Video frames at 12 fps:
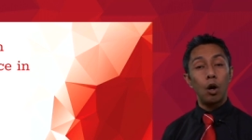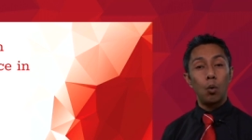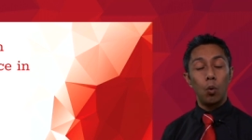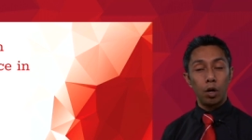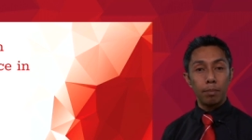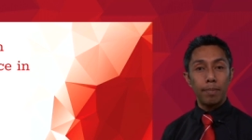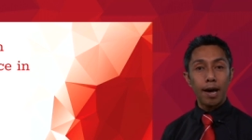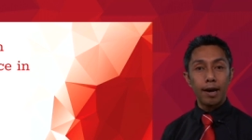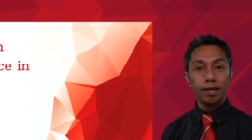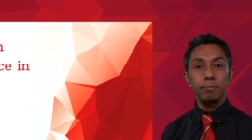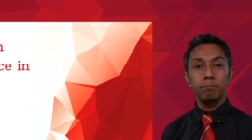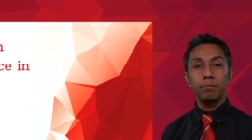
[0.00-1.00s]
Welcome
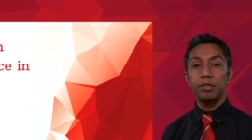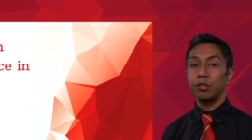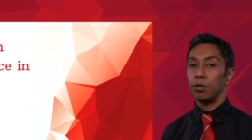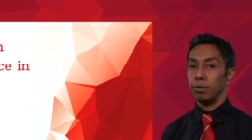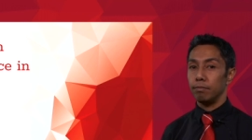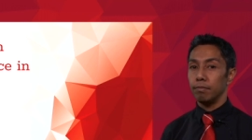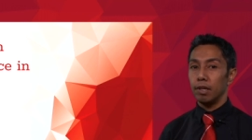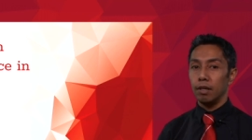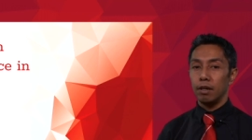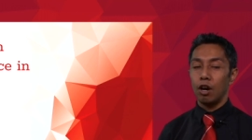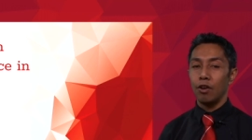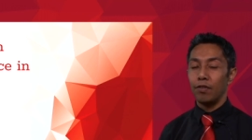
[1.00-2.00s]
back. So,
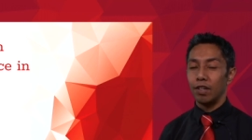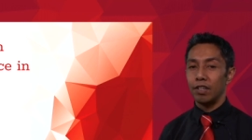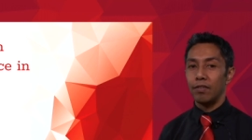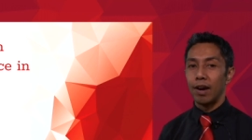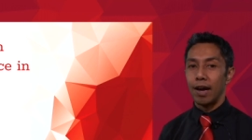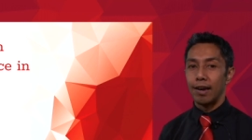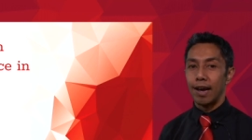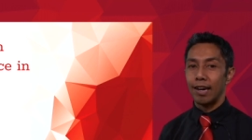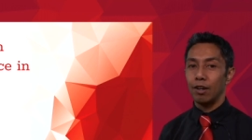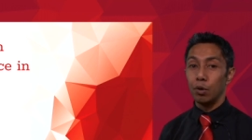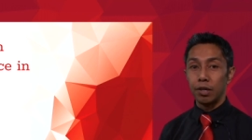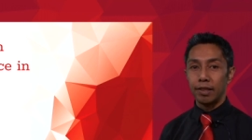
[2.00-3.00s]
hopefully, you've had a
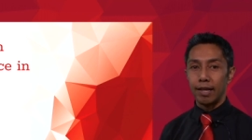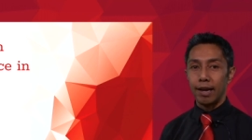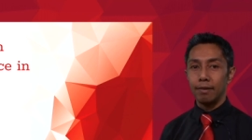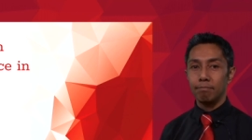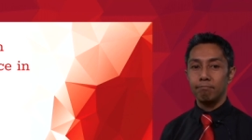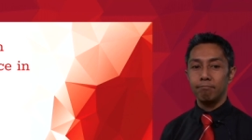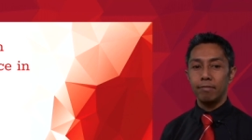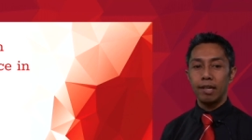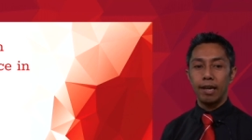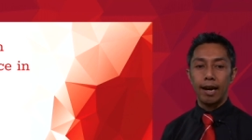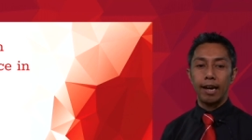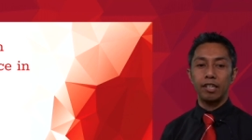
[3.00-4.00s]
look at that
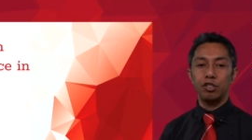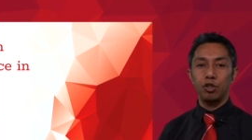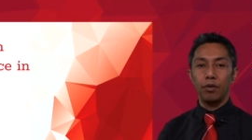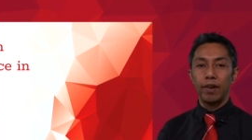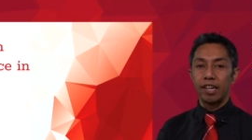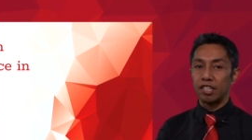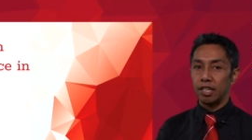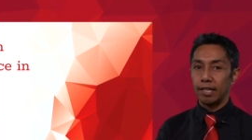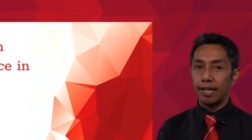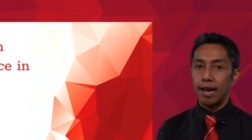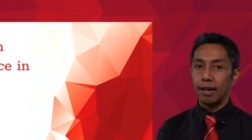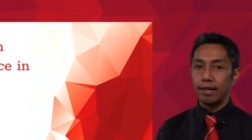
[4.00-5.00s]
and you've actually
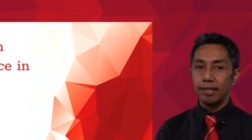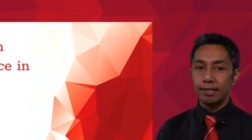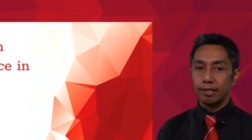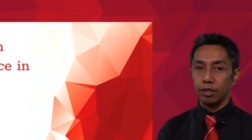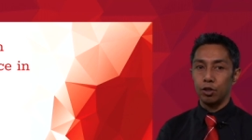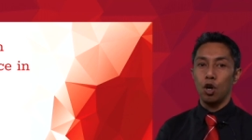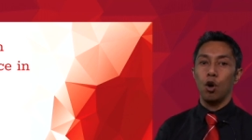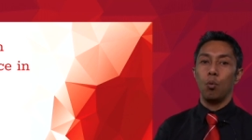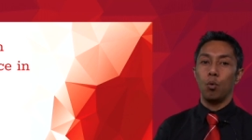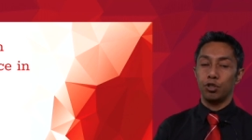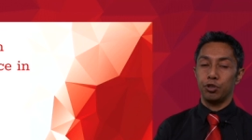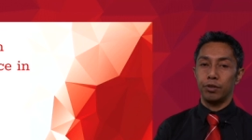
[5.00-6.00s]
now listed
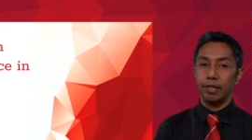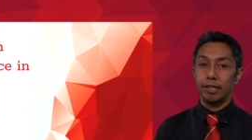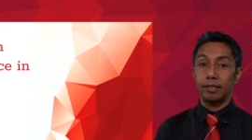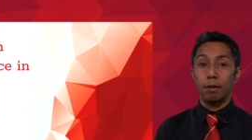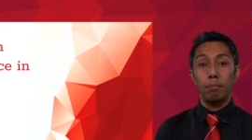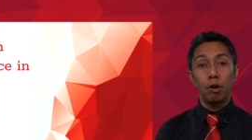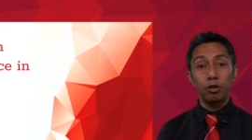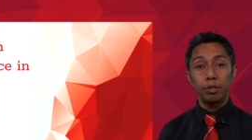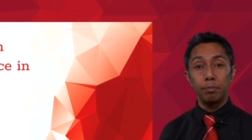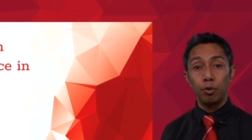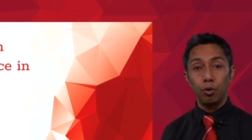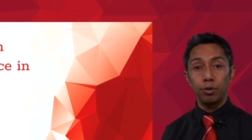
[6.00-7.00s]
what you think is the most
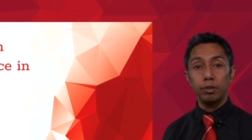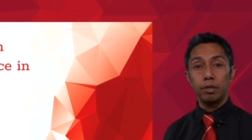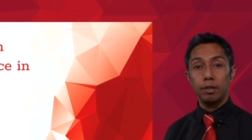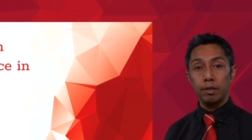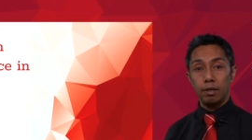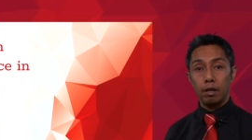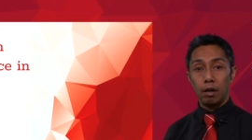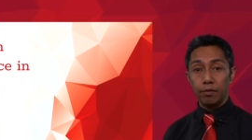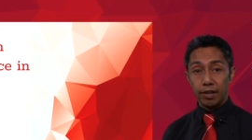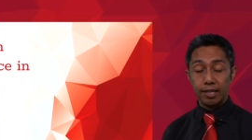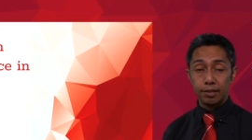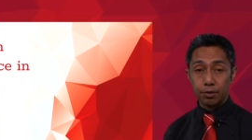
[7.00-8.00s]
important of
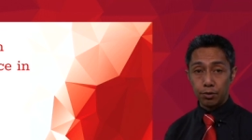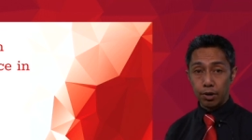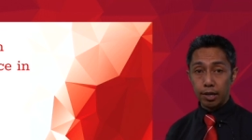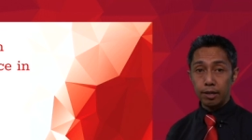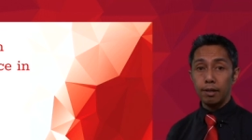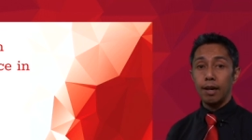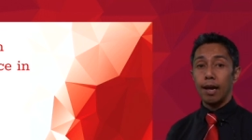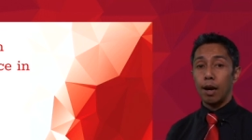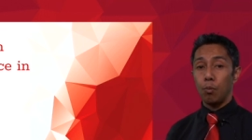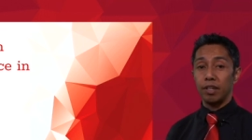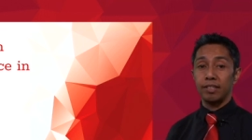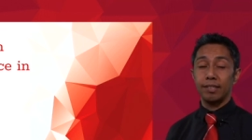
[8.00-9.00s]
these three and
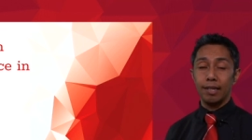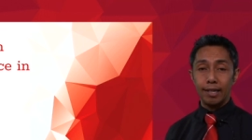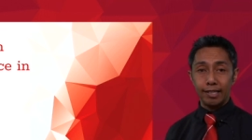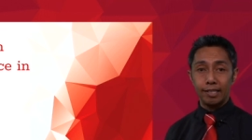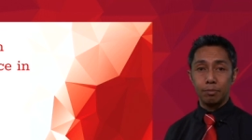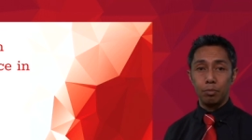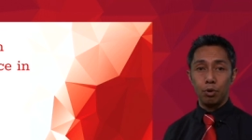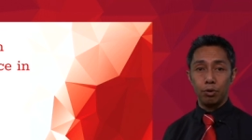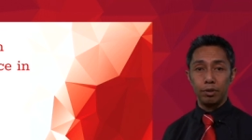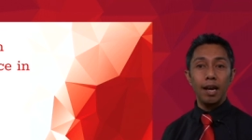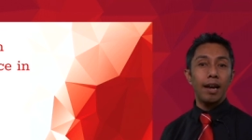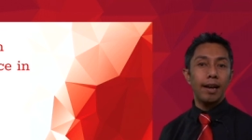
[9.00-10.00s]
what is the least important.
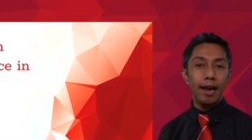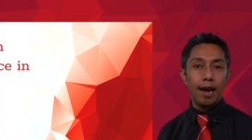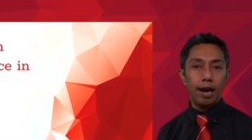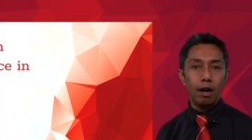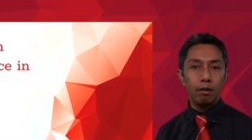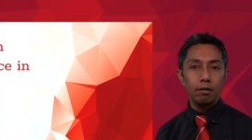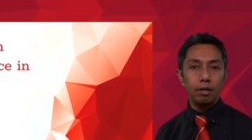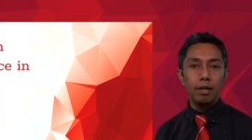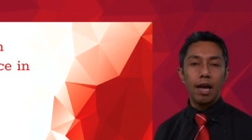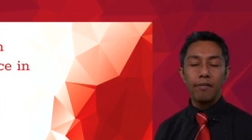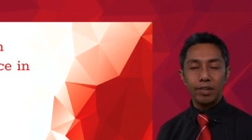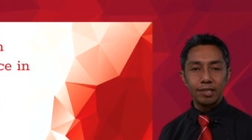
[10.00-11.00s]
Now,
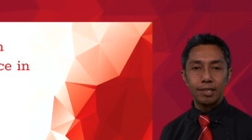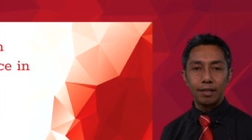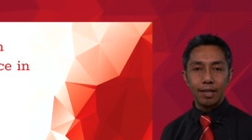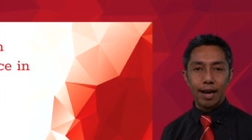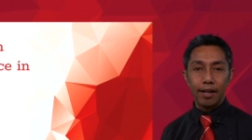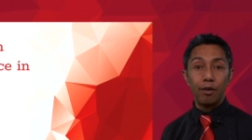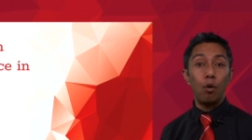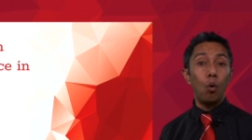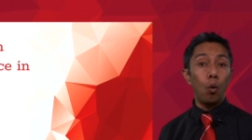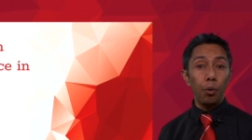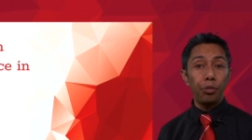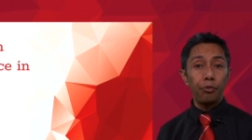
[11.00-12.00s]
having said that,
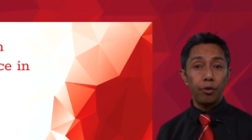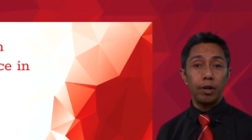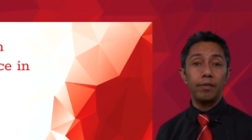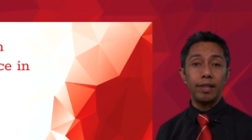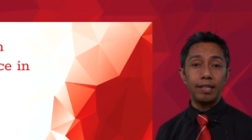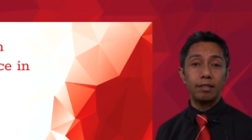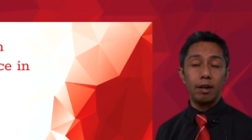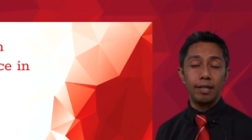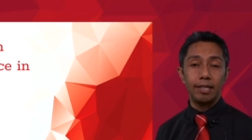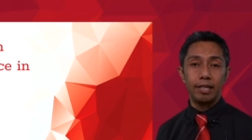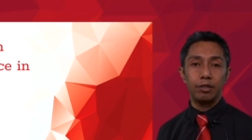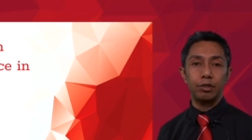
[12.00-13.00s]
all three of these
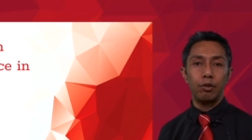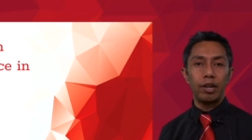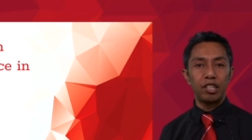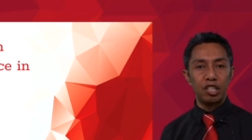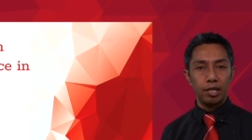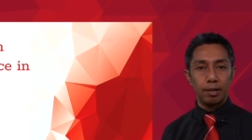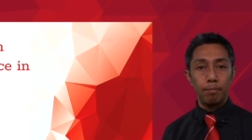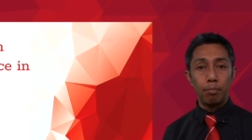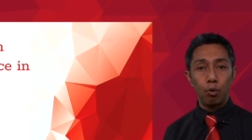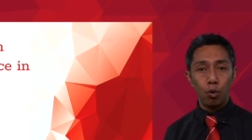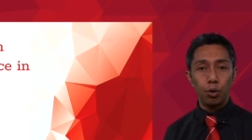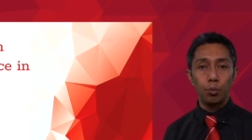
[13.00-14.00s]
ideas are actually
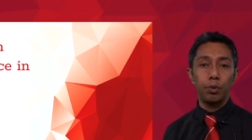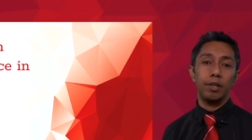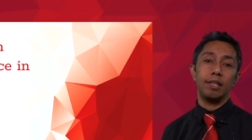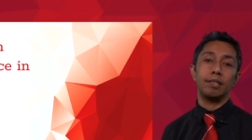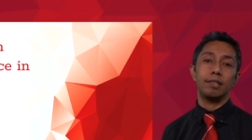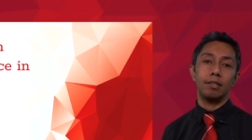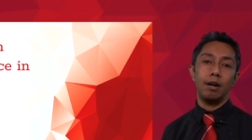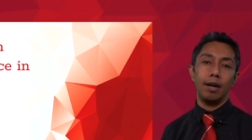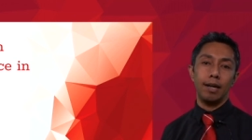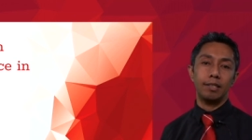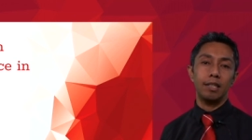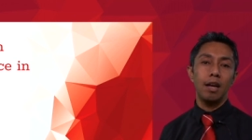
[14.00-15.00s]
important within
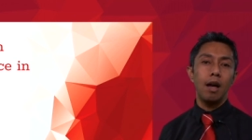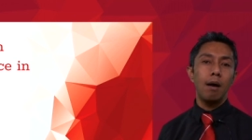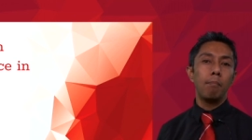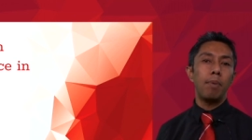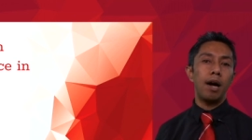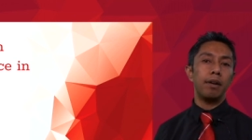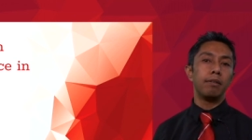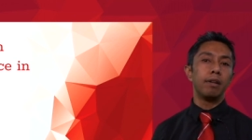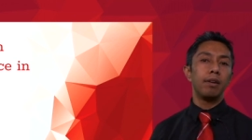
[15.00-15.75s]
science, but